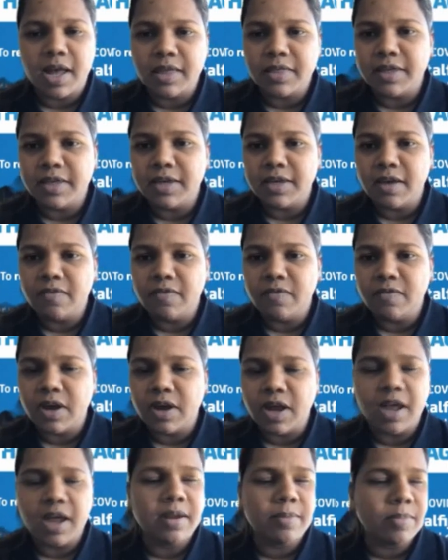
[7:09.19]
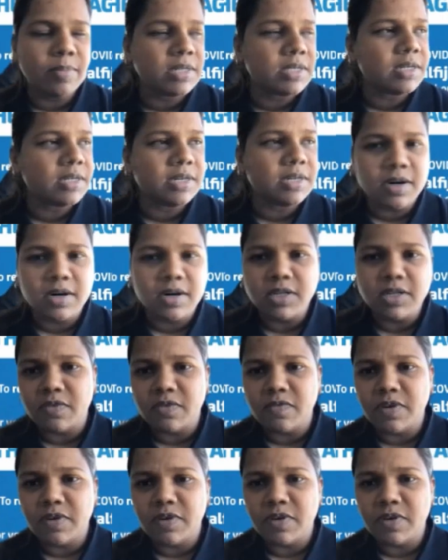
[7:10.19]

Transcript: I think I must encourage every